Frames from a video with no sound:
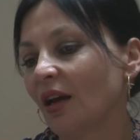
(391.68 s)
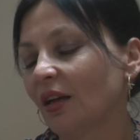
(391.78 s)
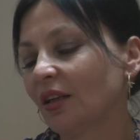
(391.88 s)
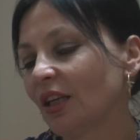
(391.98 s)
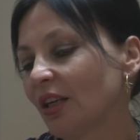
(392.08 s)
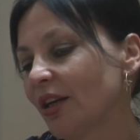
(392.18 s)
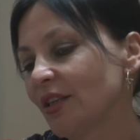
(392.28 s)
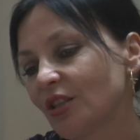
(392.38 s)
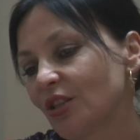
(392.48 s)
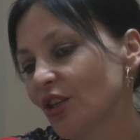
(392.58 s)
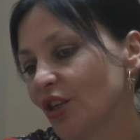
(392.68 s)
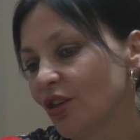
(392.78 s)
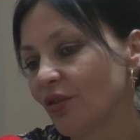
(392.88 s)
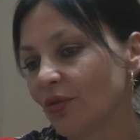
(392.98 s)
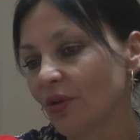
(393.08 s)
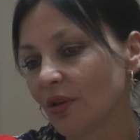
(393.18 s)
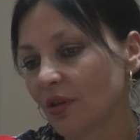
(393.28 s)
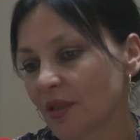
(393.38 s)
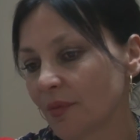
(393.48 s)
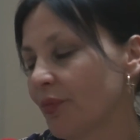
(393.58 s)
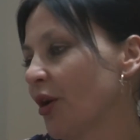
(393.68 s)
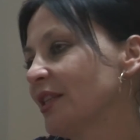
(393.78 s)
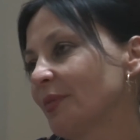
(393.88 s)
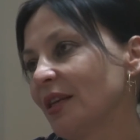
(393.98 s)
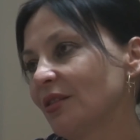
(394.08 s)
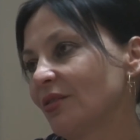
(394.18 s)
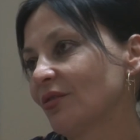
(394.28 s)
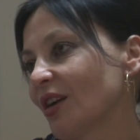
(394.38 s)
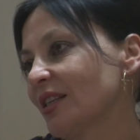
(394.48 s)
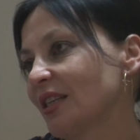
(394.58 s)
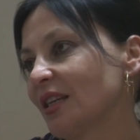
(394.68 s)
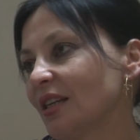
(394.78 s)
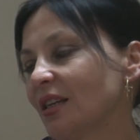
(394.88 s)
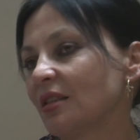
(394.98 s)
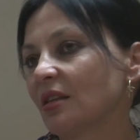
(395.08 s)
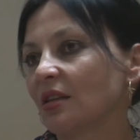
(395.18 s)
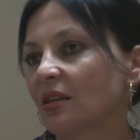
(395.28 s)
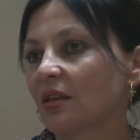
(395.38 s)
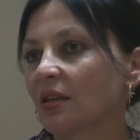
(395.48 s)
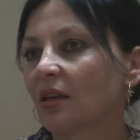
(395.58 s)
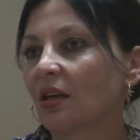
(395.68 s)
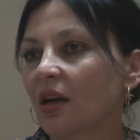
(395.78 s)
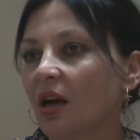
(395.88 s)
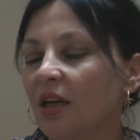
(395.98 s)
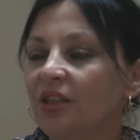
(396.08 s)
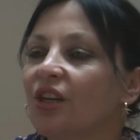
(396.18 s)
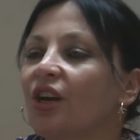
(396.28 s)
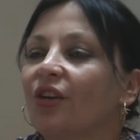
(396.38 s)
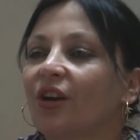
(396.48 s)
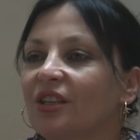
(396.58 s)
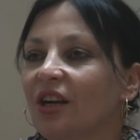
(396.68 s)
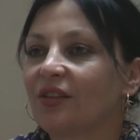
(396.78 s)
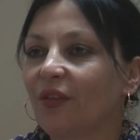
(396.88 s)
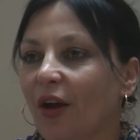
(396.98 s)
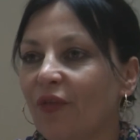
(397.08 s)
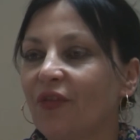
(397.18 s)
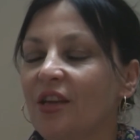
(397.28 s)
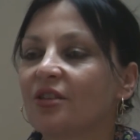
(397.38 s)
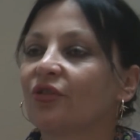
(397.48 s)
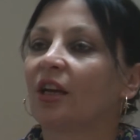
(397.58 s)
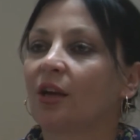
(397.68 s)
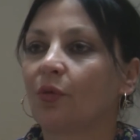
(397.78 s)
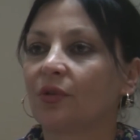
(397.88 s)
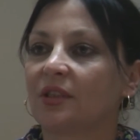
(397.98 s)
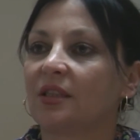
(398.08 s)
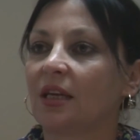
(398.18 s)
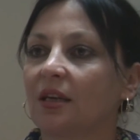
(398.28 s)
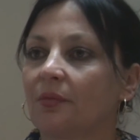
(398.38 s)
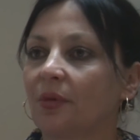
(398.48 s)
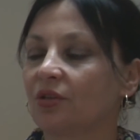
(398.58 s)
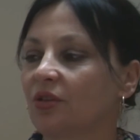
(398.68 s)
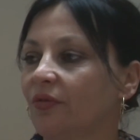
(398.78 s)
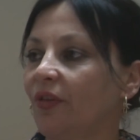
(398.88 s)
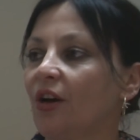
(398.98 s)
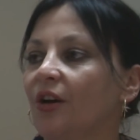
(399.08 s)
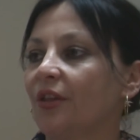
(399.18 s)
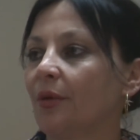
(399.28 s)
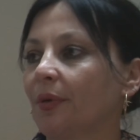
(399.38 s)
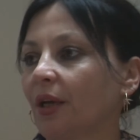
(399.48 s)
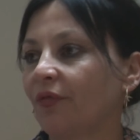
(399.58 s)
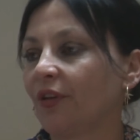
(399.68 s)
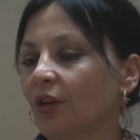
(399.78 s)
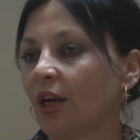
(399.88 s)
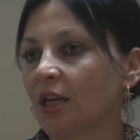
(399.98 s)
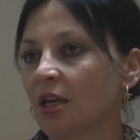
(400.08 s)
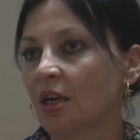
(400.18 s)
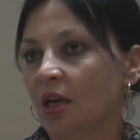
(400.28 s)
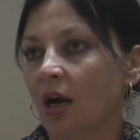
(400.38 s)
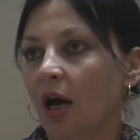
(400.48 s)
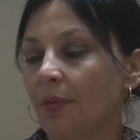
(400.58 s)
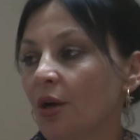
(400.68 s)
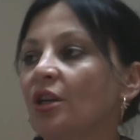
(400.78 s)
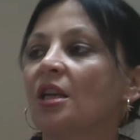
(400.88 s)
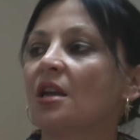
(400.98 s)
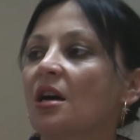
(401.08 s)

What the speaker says: I'd like to do some bridesmaid dresses, and I don't know, I feel like I want to take it much further, but I feel like I'm only